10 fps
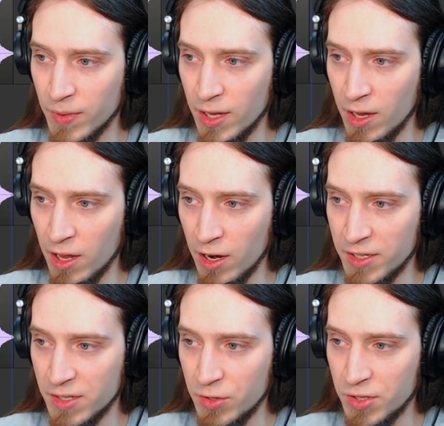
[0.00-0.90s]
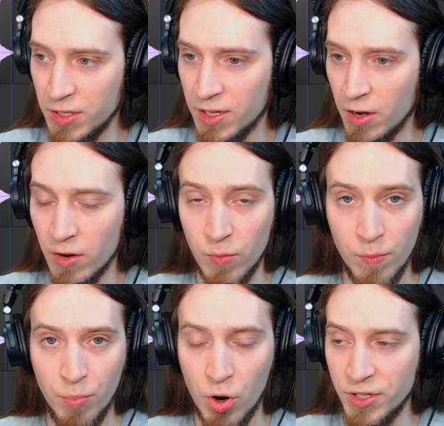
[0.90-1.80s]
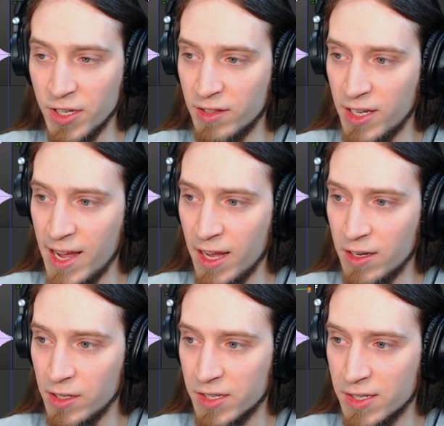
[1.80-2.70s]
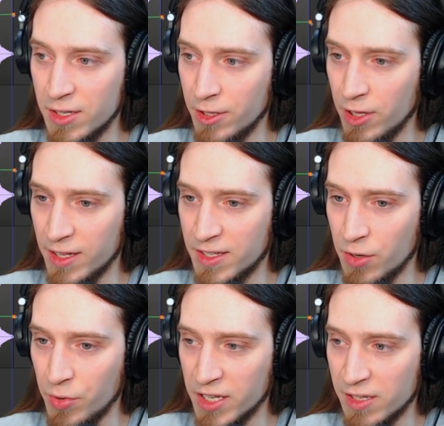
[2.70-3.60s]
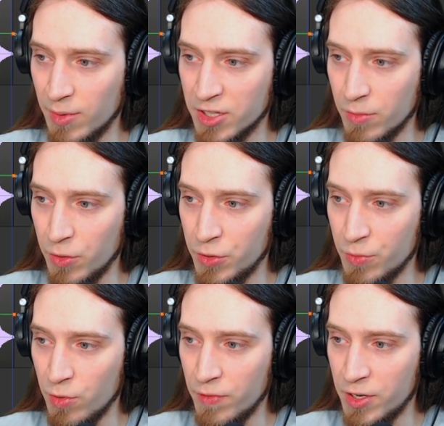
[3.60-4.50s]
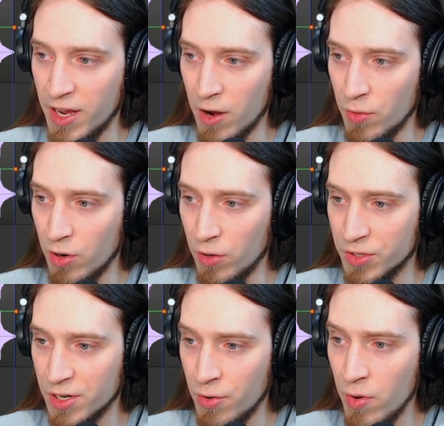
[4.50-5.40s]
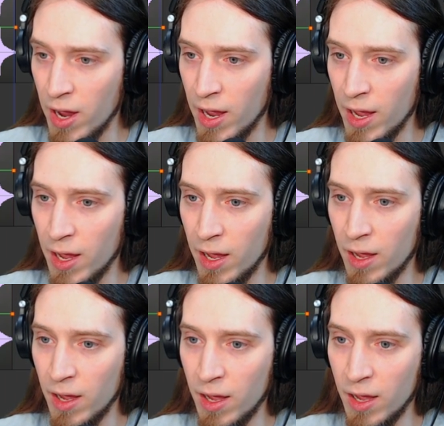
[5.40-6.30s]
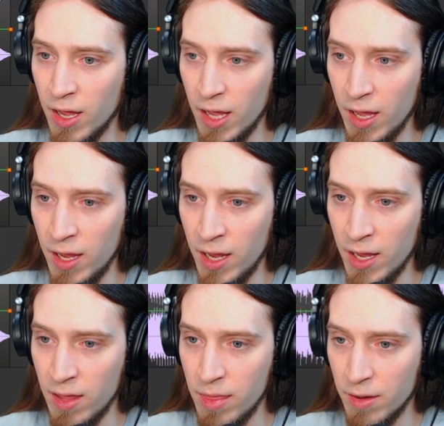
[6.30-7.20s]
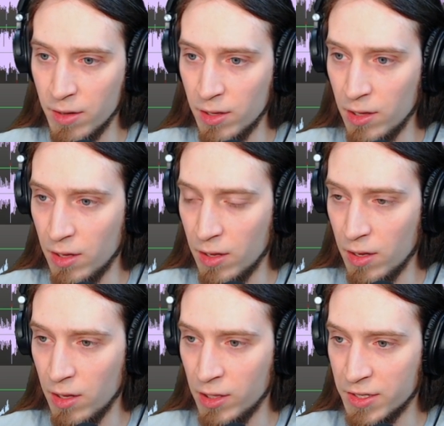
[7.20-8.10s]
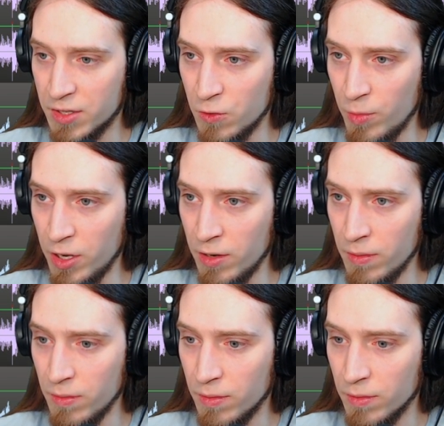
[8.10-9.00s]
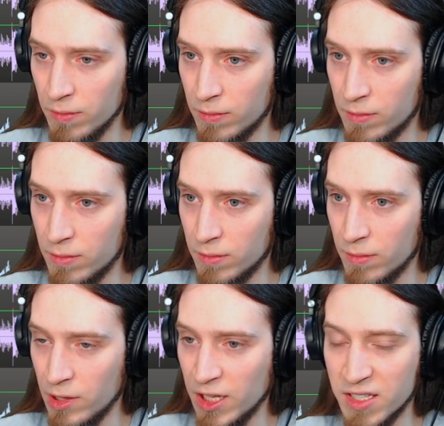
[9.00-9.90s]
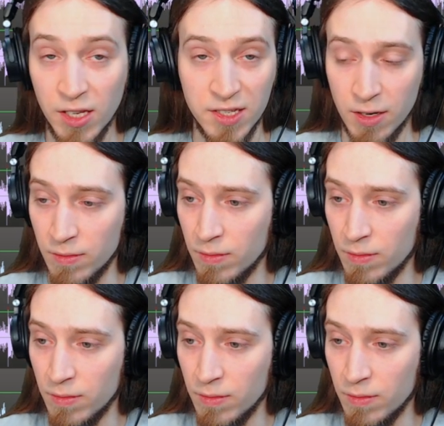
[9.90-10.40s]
And you see the point at the end is still at 0 decibels. So I'm going to move it down also. And let's zoom in. Let's listen.